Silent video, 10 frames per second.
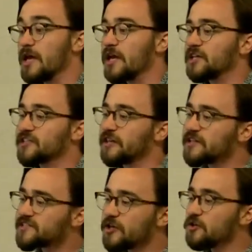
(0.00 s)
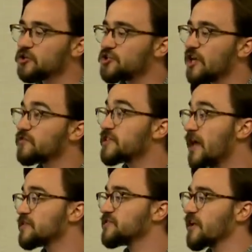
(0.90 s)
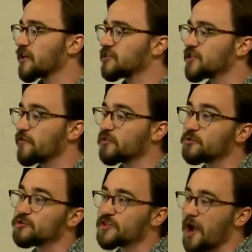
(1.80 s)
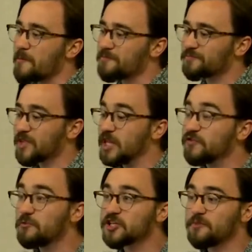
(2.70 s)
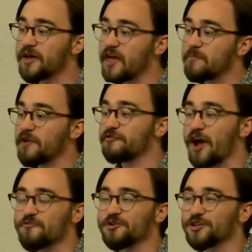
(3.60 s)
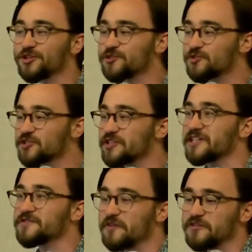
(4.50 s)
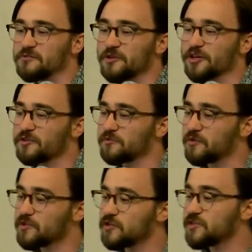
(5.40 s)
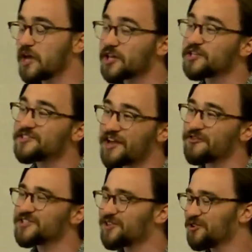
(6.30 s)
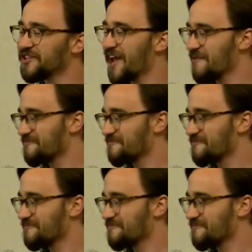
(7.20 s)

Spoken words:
He said, let's say you can shave 10 seconds off the boot time. If you multiply that by 5 million users, that's 50 million seconds every single day.